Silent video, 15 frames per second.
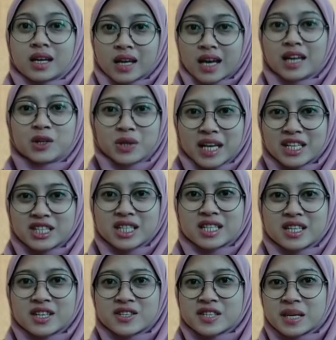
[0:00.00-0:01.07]
Education
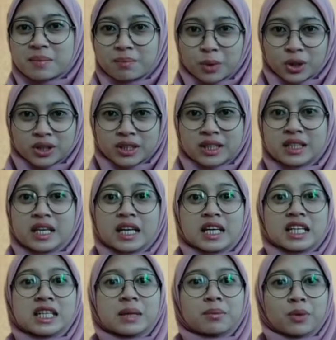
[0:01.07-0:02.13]
is important
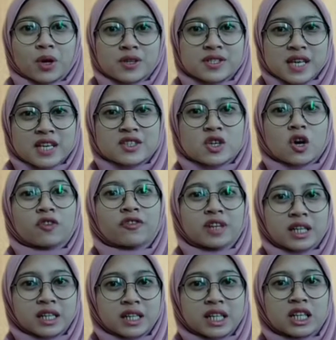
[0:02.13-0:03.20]
in the process of
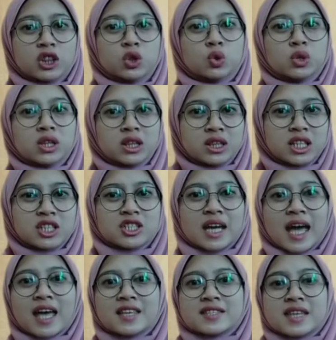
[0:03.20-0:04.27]
learning to teach
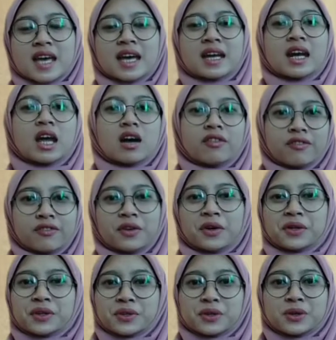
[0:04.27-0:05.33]
as an effort
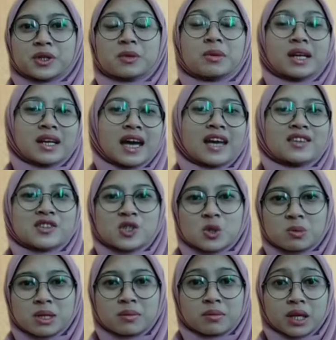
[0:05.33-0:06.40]
to humanize
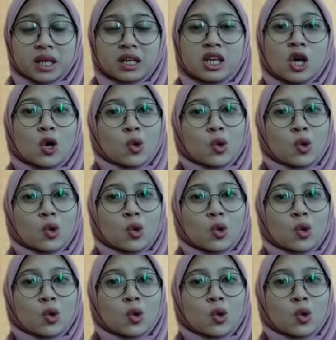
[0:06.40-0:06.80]
human being,